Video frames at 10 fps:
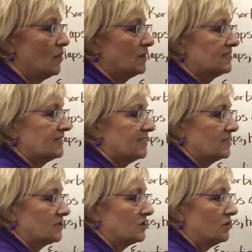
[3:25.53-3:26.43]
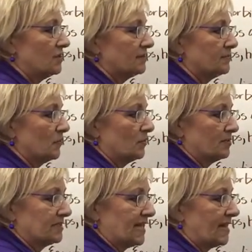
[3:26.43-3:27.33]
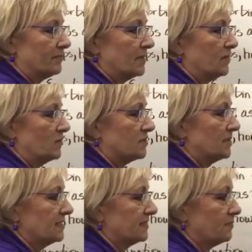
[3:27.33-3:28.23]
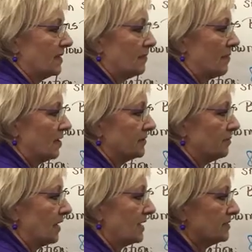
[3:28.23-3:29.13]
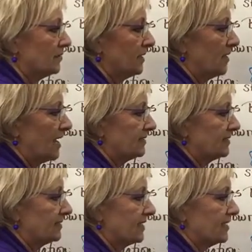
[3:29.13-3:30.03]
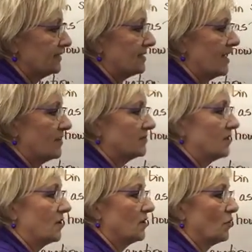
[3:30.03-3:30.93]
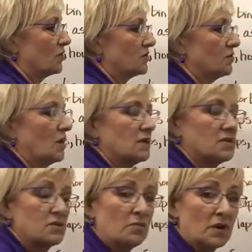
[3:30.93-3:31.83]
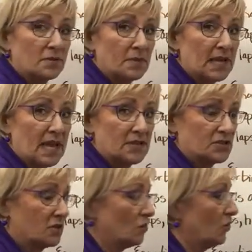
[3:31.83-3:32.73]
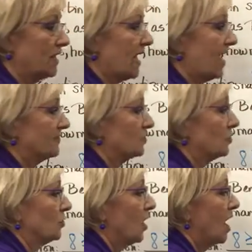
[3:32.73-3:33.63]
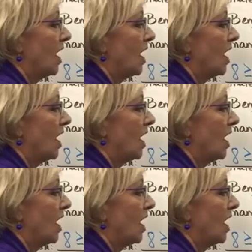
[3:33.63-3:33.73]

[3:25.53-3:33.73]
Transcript: We see that 2 is beside a B, which means it's being multiplied to B as it stands now. So in order to undo multiplication, we have to